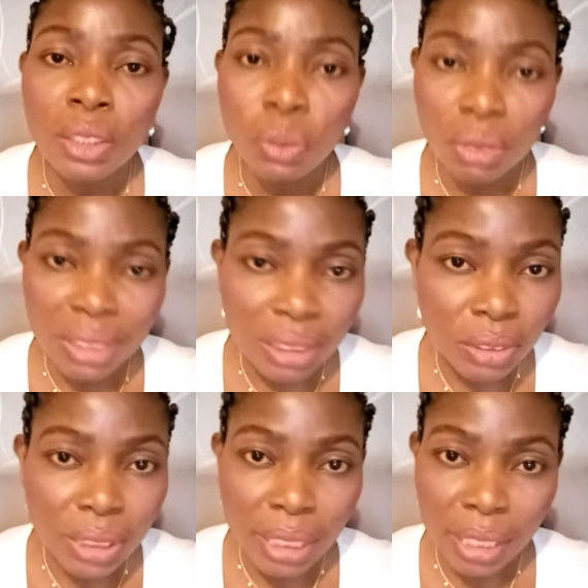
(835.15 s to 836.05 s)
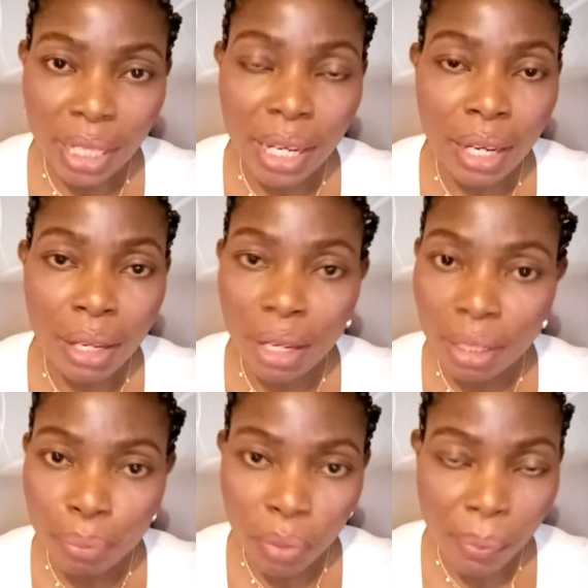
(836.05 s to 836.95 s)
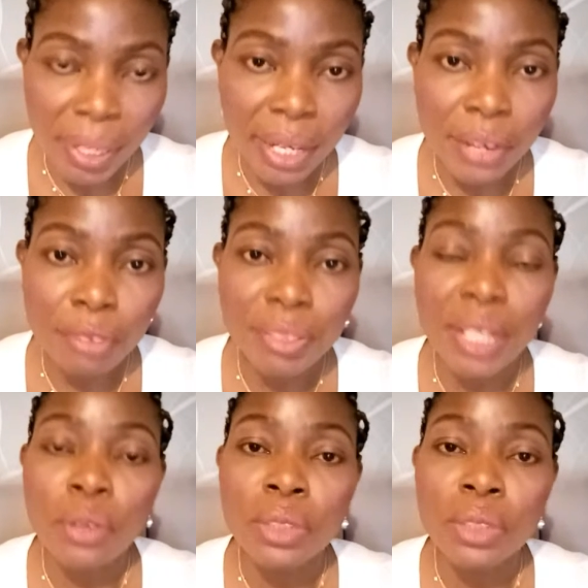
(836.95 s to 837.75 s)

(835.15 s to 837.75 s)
Continue taking proper care of them.